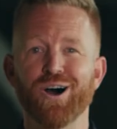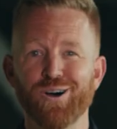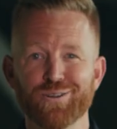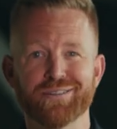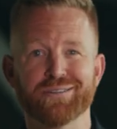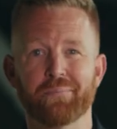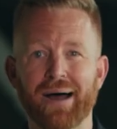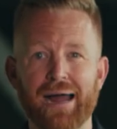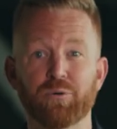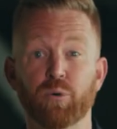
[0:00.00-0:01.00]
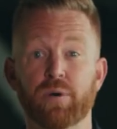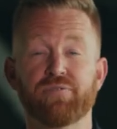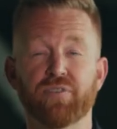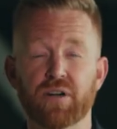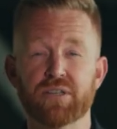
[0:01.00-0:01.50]
know that the Bible
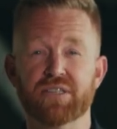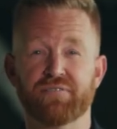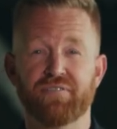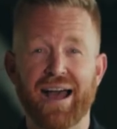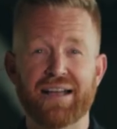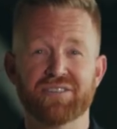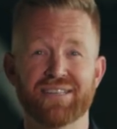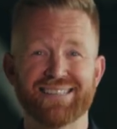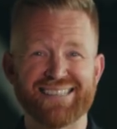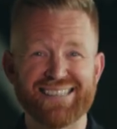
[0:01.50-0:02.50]
refers to fasting